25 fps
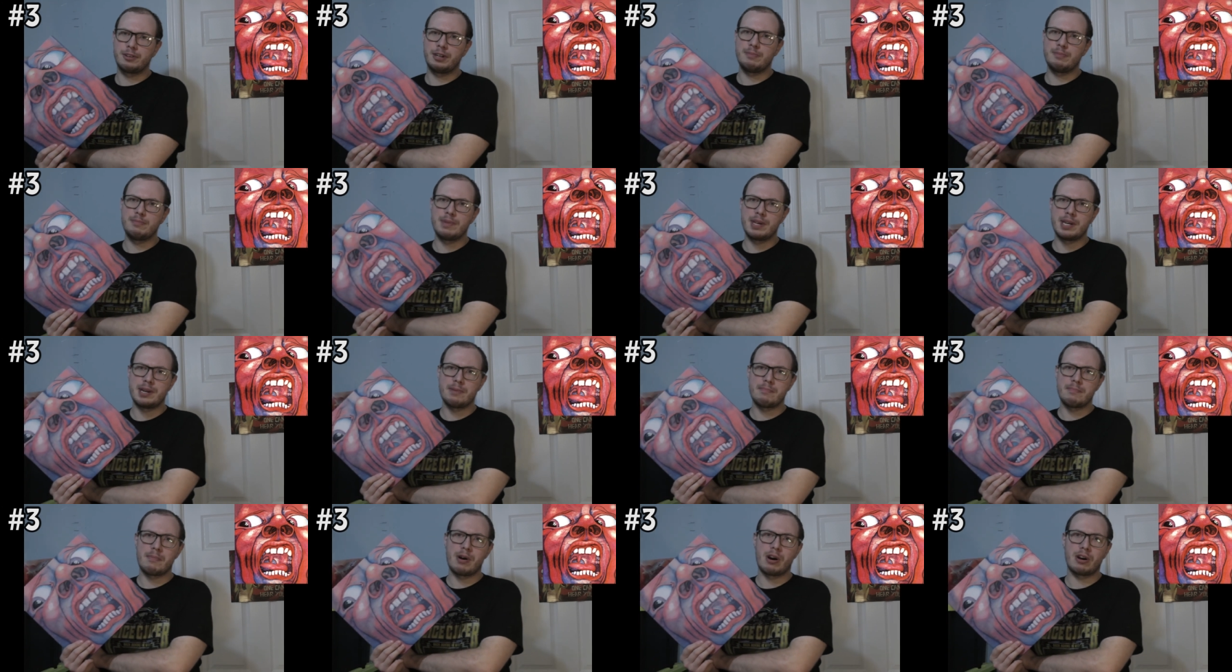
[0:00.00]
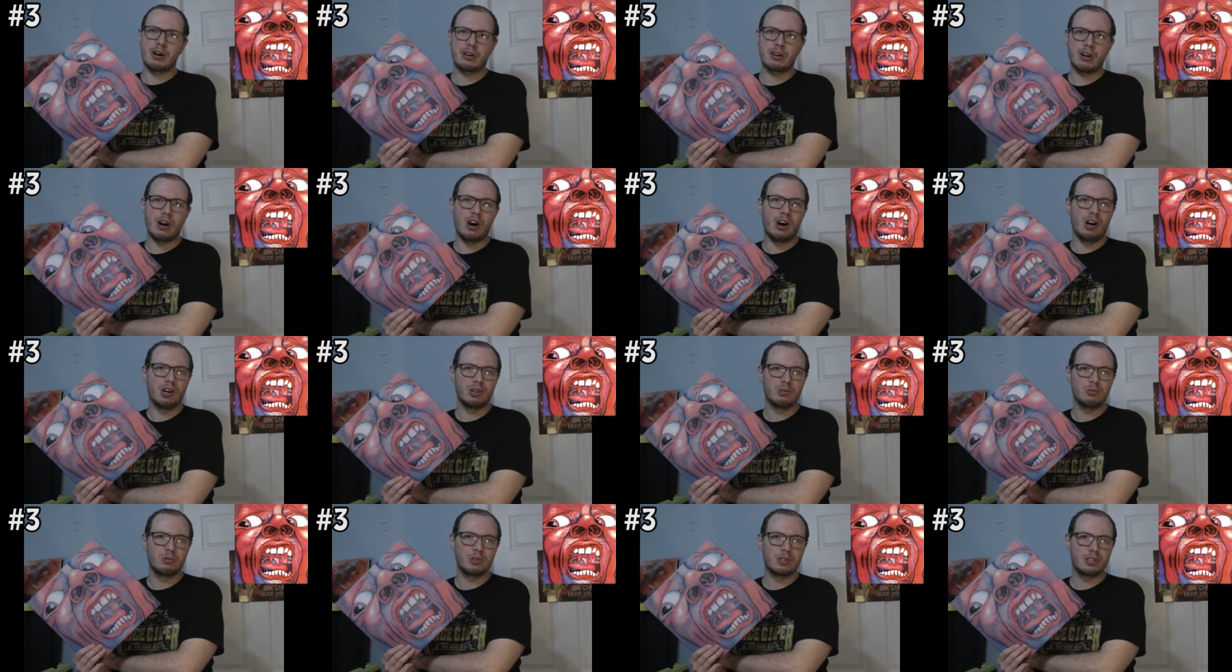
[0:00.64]
minute mark
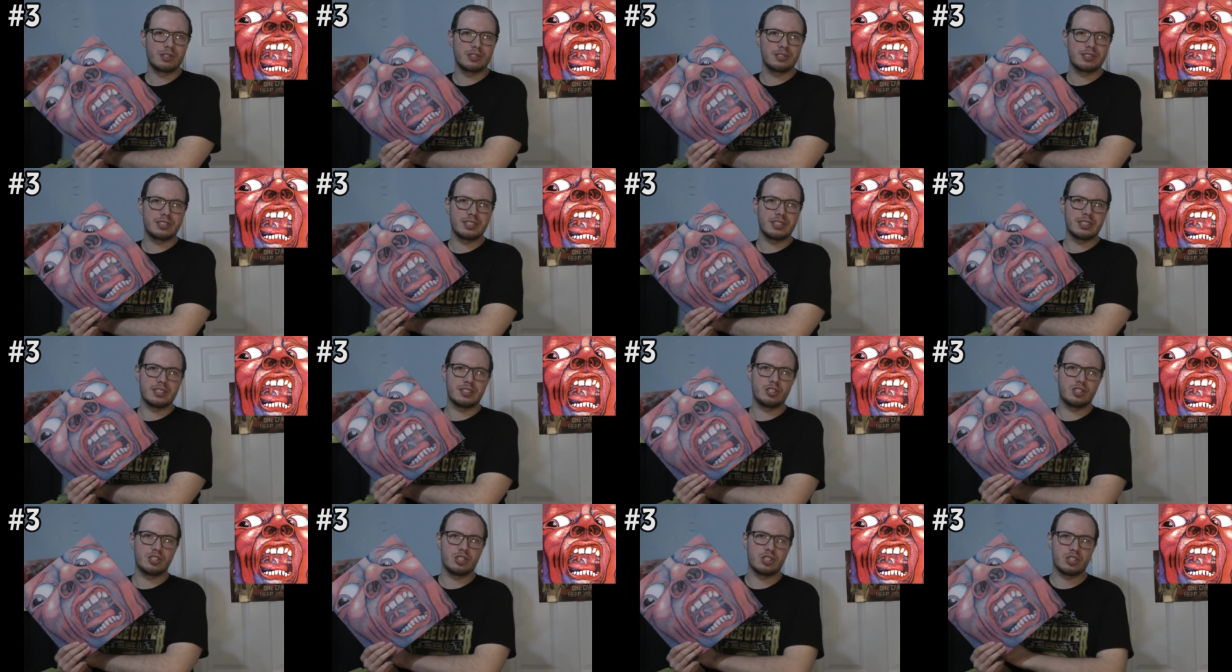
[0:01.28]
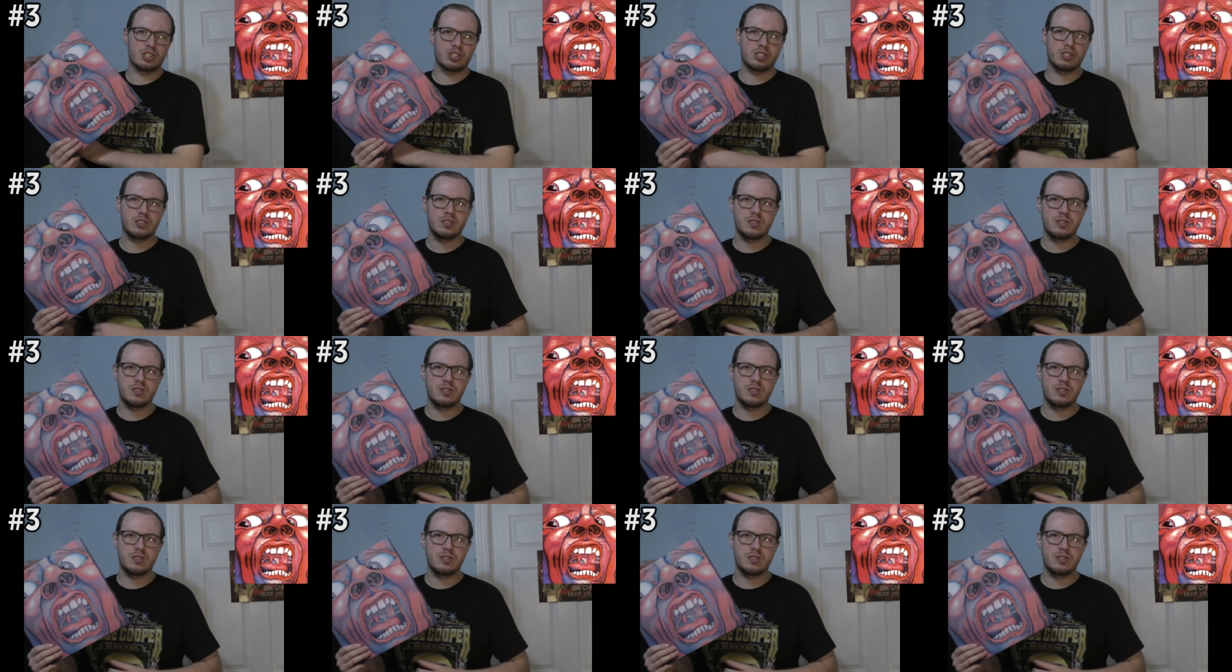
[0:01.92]
onwards. It's just